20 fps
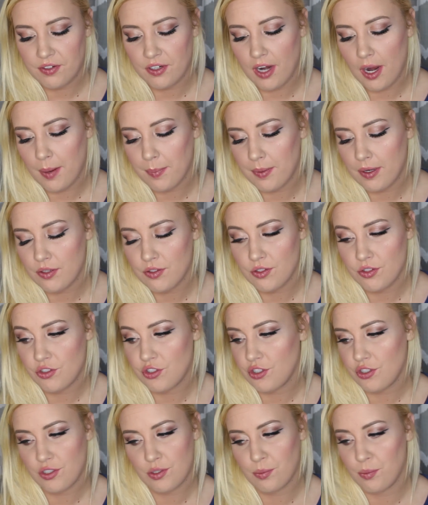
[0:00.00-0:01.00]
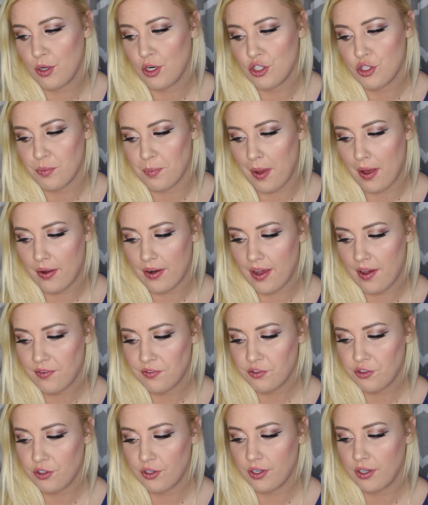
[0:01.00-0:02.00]
for your eyebrows is just to brush them out
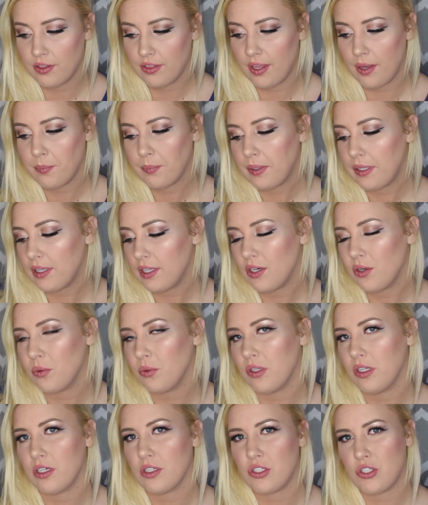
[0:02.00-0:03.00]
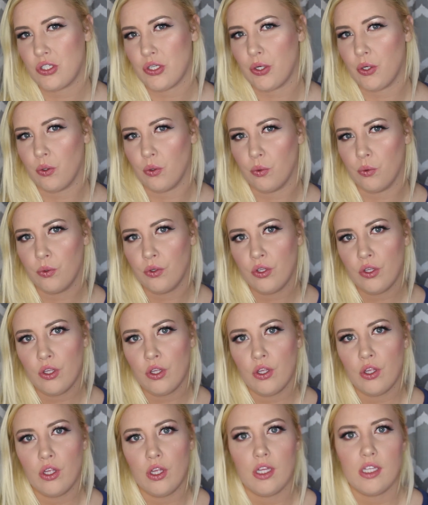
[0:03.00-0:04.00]
after it. That way they don't look so
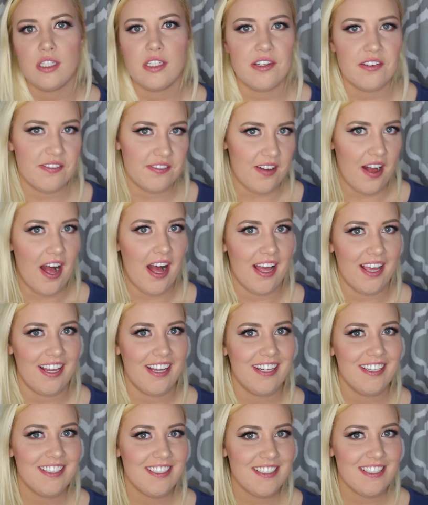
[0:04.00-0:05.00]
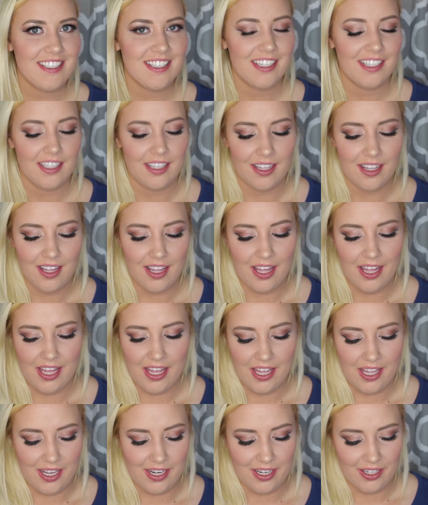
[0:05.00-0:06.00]
defined
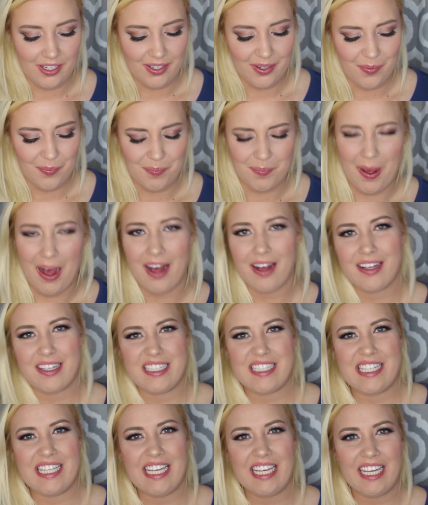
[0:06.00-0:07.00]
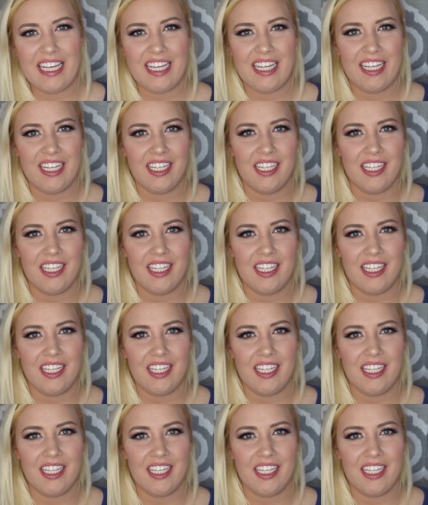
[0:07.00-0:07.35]
and boxy.